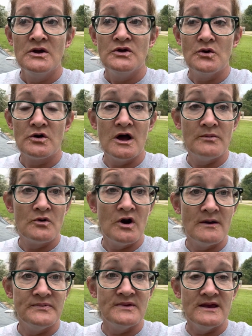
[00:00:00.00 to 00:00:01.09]
your cover
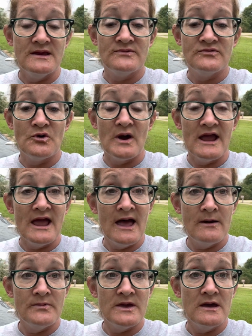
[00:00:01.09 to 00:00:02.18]
crop seeds through a
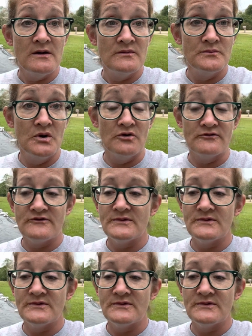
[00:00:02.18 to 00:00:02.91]
heavy mulch.